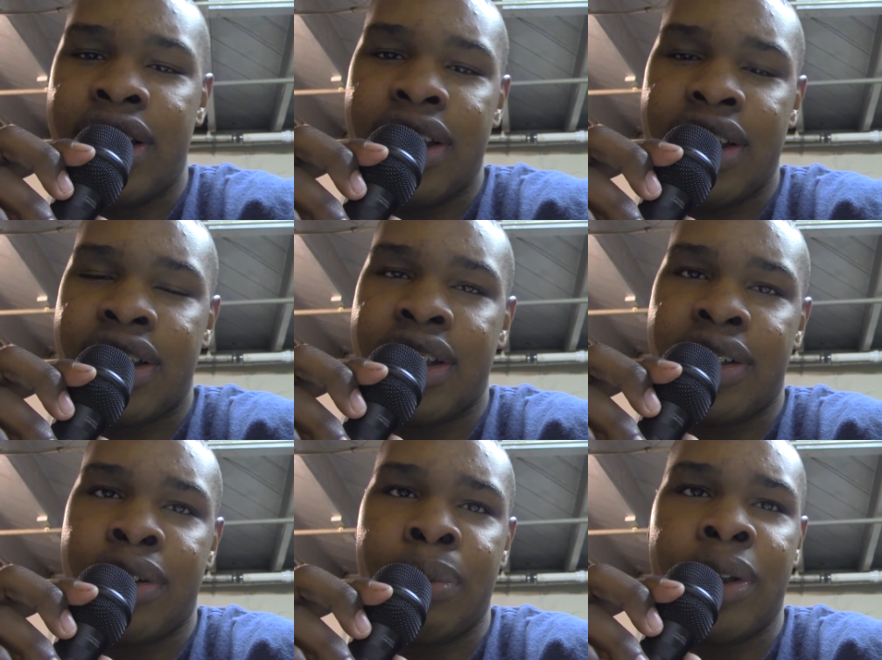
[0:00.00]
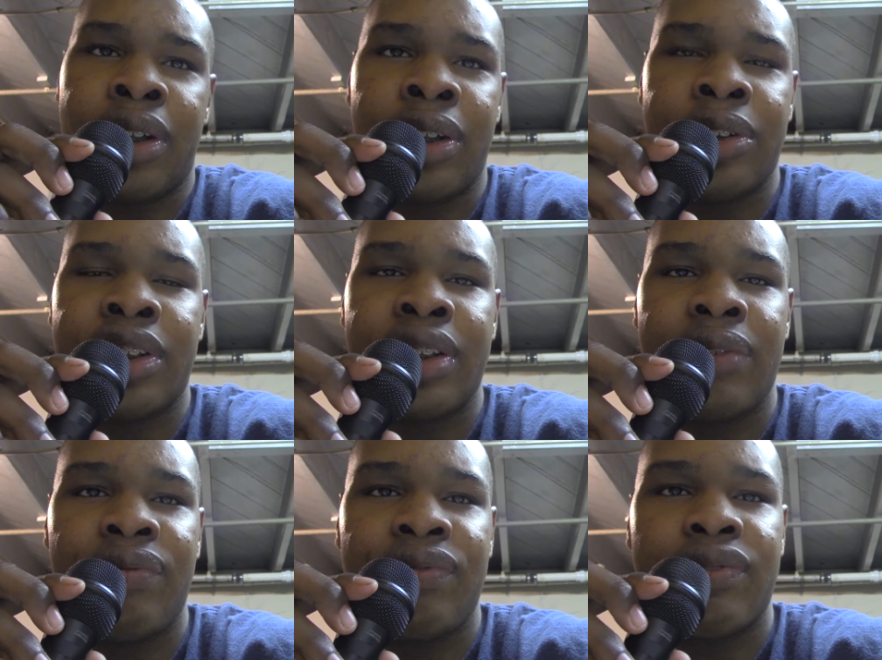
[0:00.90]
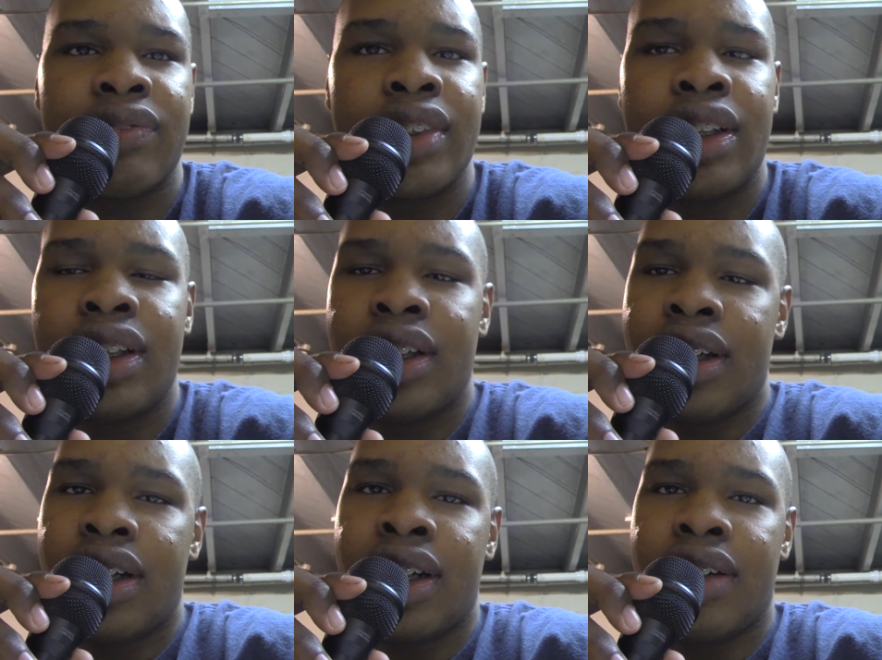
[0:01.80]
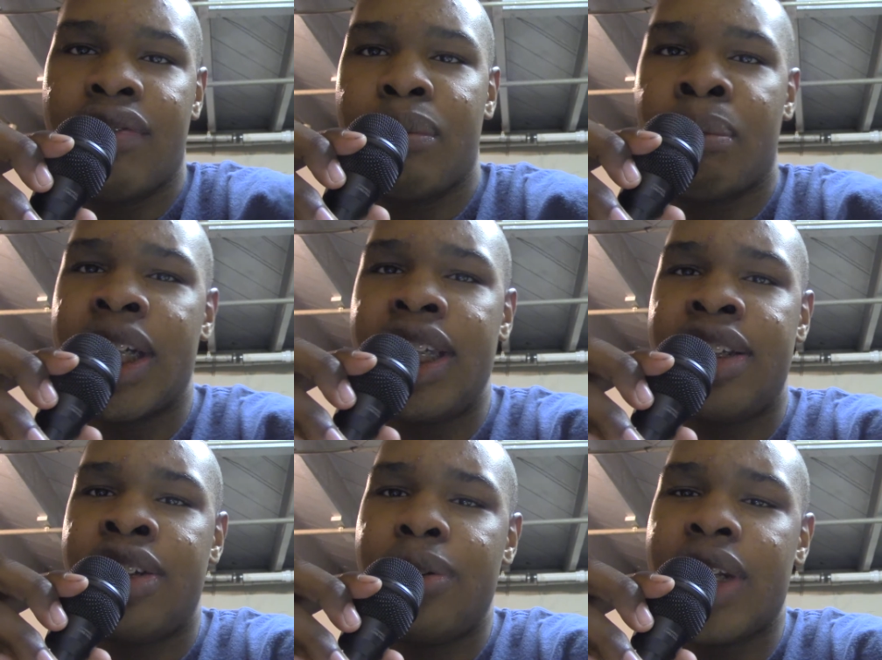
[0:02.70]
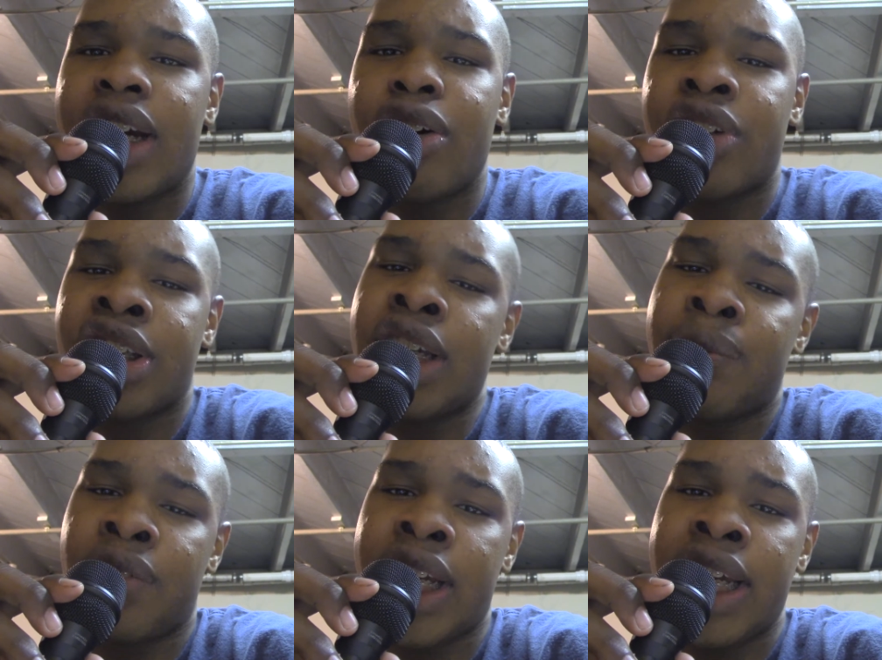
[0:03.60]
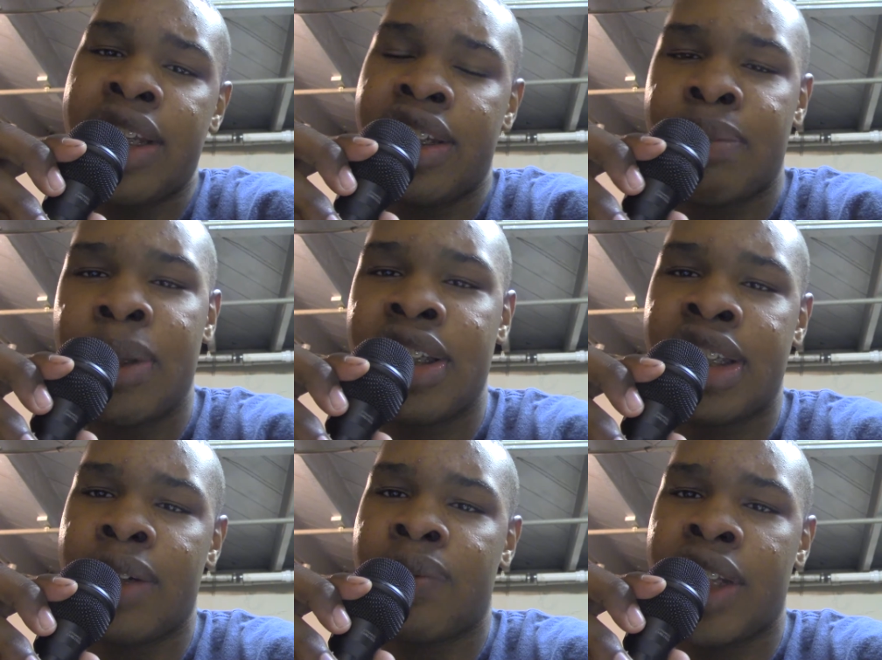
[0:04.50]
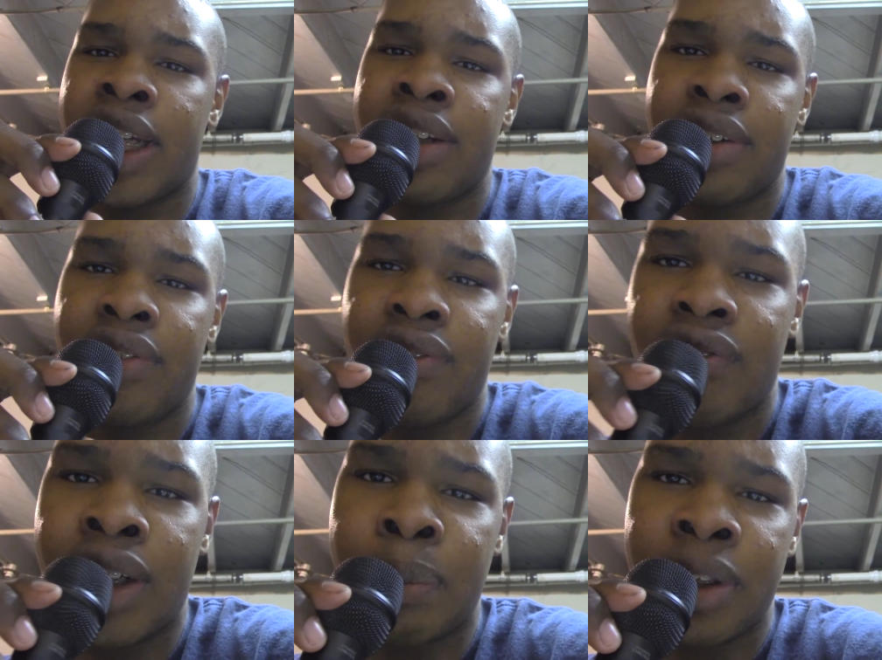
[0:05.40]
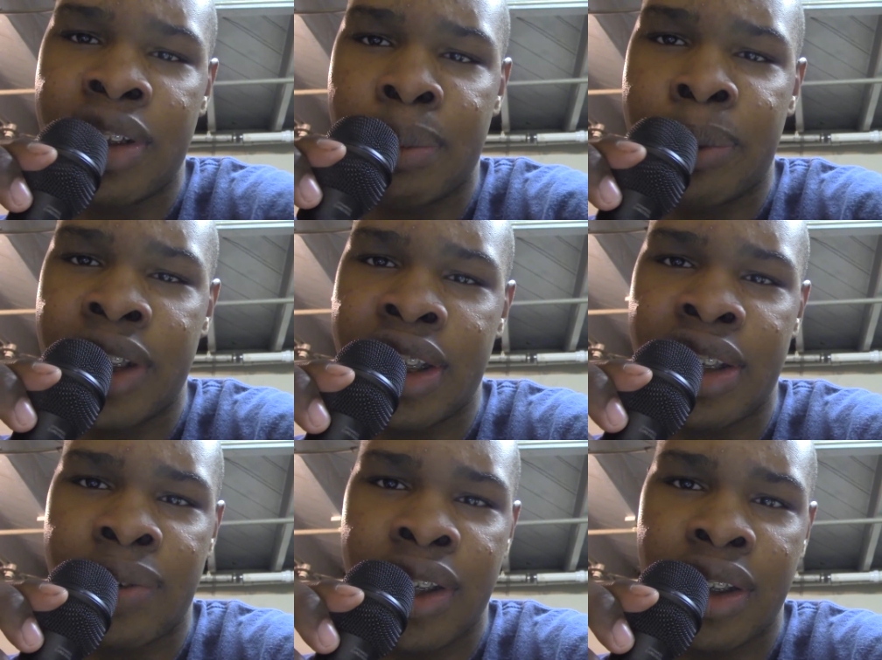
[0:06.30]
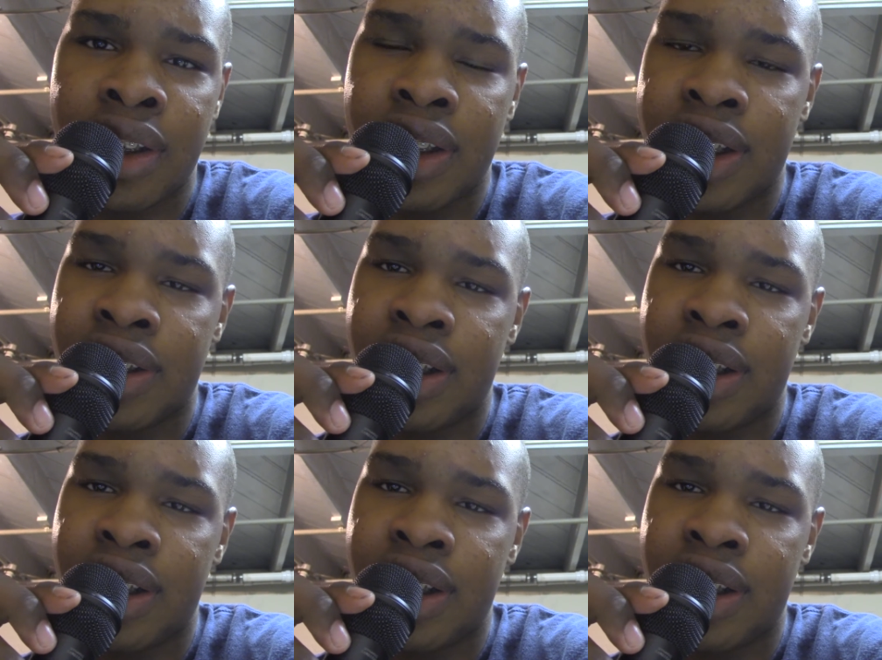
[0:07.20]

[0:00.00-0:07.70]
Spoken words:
does get a little bit harsh. My EQ now is set flat, and it's been set flat up until the point of this video,